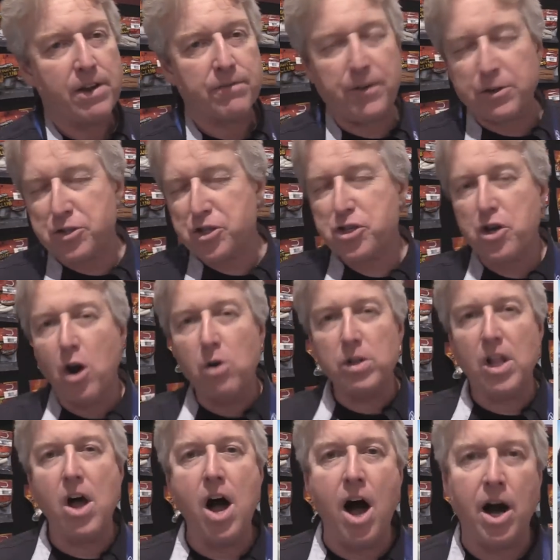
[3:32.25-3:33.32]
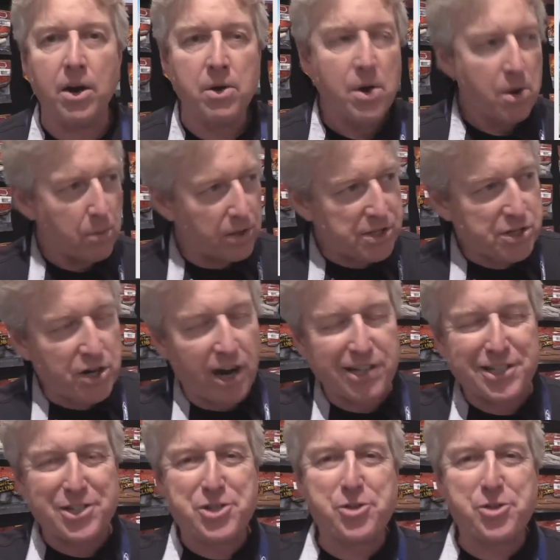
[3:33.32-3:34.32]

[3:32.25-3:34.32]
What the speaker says: for so long will start to